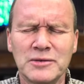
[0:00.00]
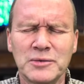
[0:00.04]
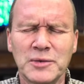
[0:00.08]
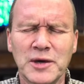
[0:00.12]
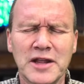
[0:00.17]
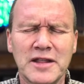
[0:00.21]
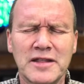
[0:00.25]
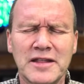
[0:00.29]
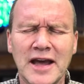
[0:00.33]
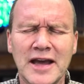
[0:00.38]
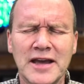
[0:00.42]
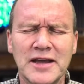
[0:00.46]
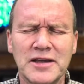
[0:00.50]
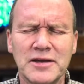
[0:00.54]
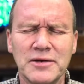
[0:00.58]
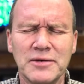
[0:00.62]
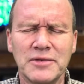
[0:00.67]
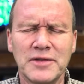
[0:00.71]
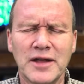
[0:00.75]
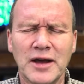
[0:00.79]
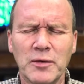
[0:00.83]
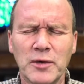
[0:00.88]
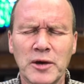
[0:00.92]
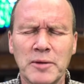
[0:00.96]
We thank you
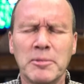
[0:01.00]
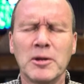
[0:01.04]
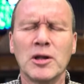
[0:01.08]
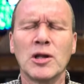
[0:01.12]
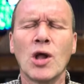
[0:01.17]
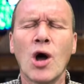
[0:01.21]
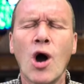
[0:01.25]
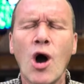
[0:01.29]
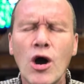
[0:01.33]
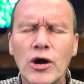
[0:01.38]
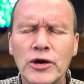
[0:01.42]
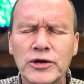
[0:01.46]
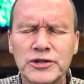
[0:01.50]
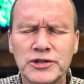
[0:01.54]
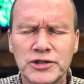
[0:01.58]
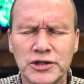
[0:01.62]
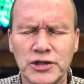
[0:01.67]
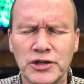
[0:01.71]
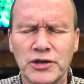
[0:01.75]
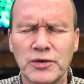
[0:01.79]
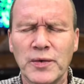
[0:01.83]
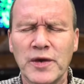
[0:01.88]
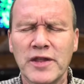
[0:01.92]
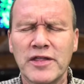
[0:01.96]
that we belong to
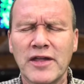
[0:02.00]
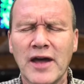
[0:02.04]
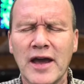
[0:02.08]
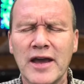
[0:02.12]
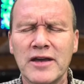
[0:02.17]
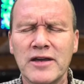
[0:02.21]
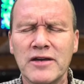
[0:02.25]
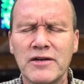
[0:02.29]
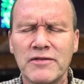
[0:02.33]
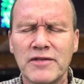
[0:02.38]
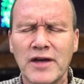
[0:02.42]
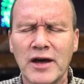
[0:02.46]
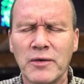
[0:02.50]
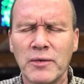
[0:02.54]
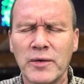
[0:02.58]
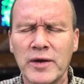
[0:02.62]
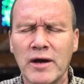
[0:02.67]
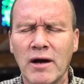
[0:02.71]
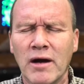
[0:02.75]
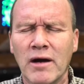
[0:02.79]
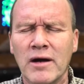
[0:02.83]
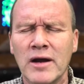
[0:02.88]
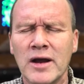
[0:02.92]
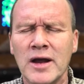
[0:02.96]
you. We thank you that we
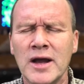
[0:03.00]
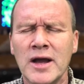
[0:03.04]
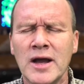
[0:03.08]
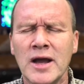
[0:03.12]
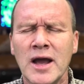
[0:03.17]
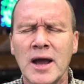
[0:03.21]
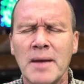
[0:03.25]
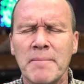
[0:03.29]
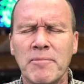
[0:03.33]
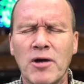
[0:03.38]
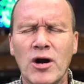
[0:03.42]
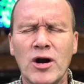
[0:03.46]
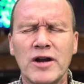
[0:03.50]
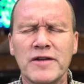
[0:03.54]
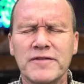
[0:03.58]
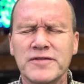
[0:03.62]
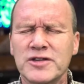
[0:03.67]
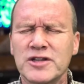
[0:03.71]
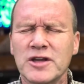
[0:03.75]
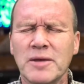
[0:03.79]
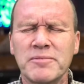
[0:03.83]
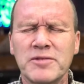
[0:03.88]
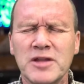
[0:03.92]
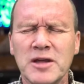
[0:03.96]
are part of
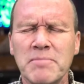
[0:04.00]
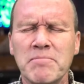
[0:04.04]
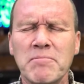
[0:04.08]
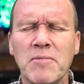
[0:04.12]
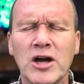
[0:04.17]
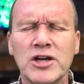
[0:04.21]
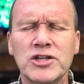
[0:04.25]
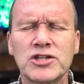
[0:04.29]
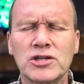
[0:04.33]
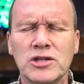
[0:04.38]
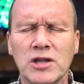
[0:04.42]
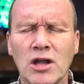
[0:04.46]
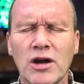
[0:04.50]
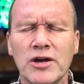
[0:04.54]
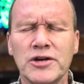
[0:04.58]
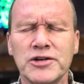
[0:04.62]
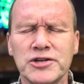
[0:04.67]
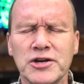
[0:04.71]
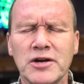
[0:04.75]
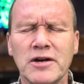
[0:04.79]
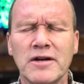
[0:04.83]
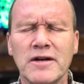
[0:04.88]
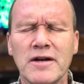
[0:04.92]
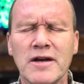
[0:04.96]
something much
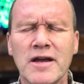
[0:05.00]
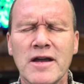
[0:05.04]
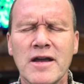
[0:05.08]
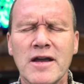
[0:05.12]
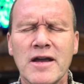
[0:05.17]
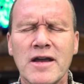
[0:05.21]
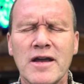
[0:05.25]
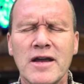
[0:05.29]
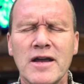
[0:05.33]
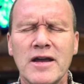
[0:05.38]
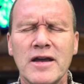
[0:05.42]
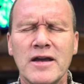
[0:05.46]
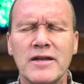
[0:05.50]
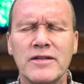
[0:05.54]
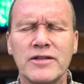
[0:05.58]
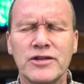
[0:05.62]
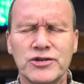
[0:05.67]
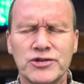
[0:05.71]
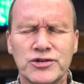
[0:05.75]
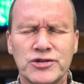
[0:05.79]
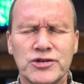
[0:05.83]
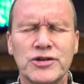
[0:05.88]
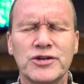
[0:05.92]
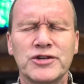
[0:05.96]
larger, the
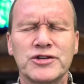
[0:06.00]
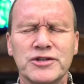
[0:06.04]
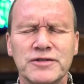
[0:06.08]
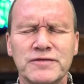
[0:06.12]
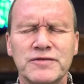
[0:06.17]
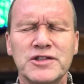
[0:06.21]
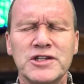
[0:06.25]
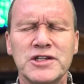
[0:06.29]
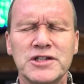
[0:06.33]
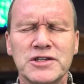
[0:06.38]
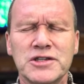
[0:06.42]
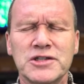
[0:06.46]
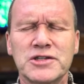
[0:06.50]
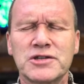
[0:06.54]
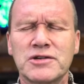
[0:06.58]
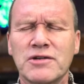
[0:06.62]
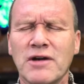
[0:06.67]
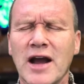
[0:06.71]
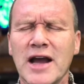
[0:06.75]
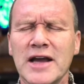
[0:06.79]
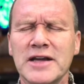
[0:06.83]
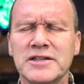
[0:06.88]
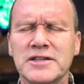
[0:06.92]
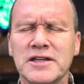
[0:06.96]
church of Jesus
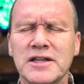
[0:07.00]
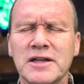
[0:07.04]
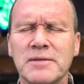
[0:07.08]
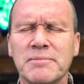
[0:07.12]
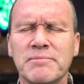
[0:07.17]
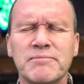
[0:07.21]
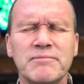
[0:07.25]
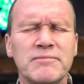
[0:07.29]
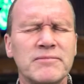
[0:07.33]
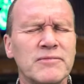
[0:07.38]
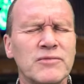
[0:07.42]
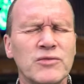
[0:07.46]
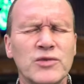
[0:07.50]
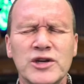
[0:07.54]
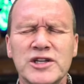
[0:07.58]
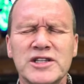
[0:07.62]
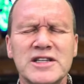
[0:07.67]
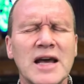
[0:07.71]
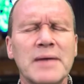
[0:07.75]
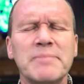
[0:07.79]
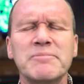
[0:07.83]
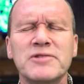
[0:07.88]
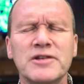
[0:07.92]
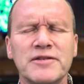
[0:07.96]
Christ and the
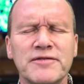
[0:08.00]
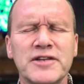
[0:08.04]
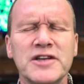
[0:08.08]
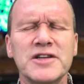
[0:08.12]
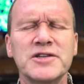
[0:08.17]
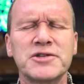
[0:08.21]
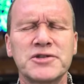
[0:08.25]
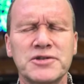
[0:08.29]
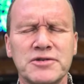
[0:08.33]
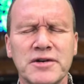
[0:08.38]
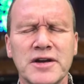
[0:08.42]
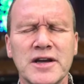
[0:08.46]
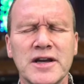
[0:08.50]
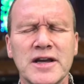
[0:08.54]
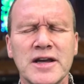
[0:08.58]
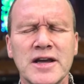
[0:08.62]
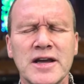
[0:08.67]
redemptive history.